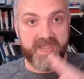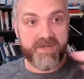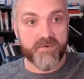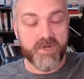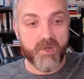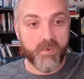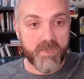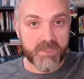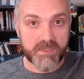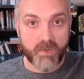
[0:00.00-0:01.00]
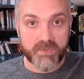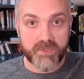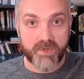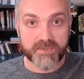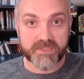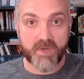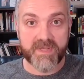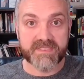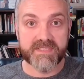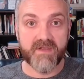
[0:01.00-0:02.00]
Right? I don't go low glucose,
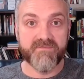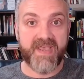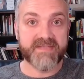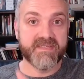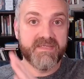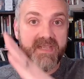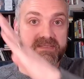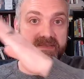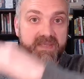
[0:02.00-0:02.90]
low insulin on fasting days,